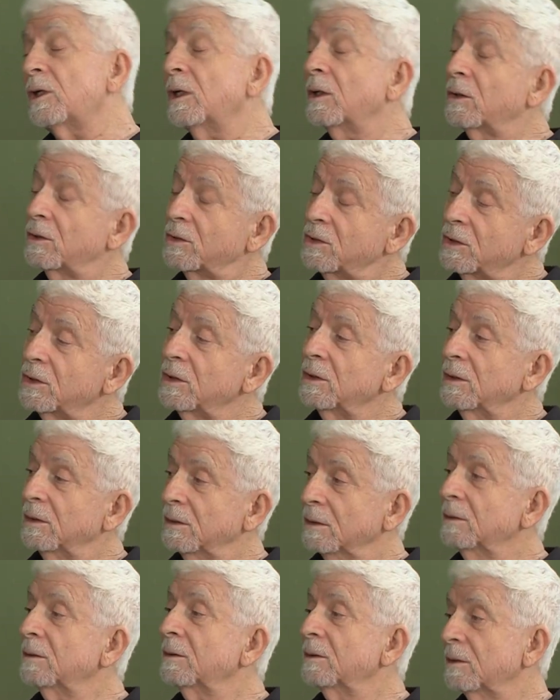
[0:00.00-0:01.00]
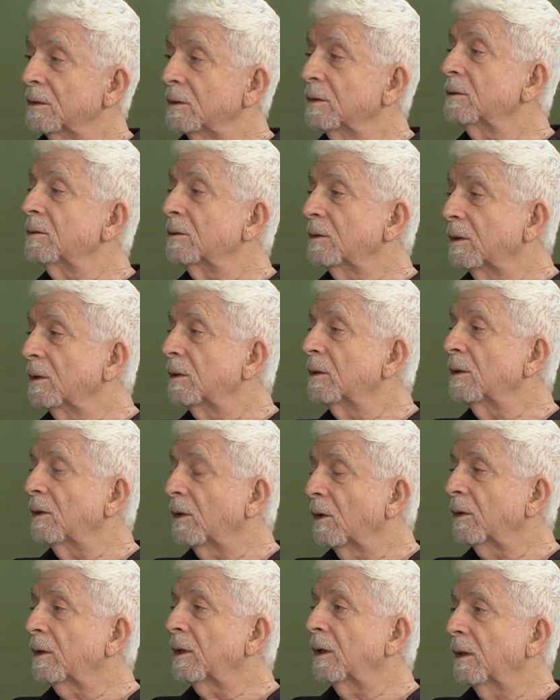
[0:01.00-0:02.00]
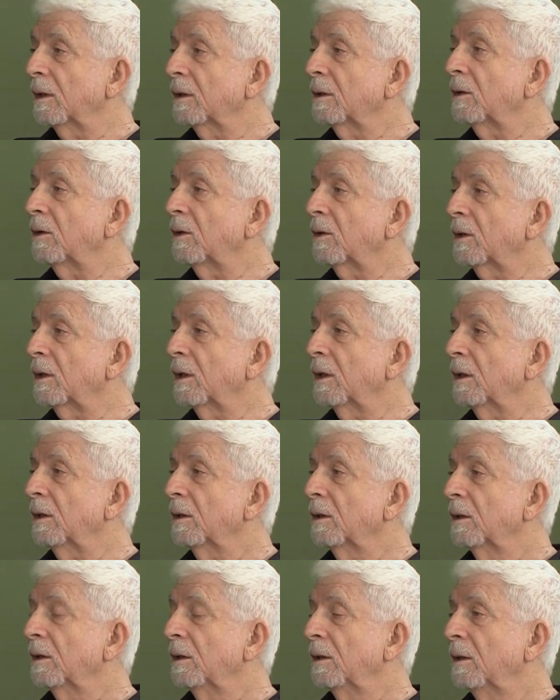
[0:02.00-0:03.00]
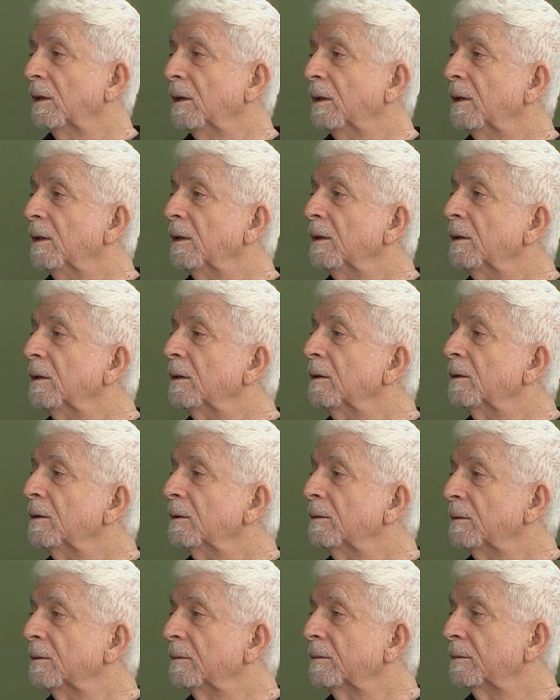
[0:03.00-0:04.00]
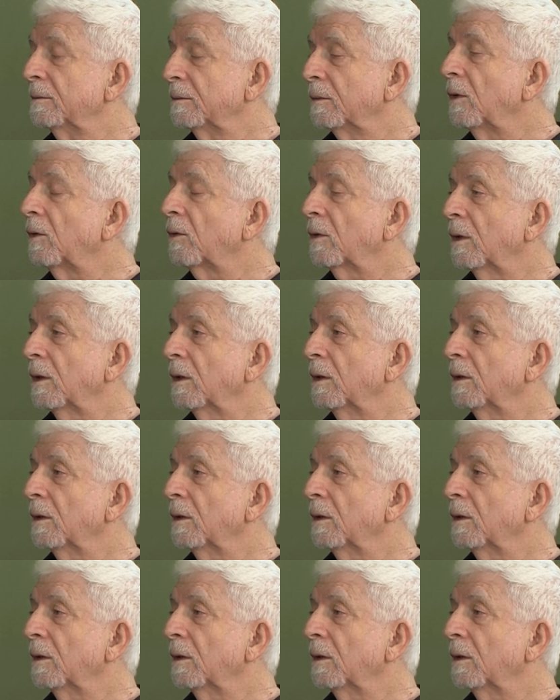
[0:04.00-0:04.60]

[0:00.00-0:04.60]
Energy gives you momentum and force. Okay. But it doesn't give you many other things. Okay.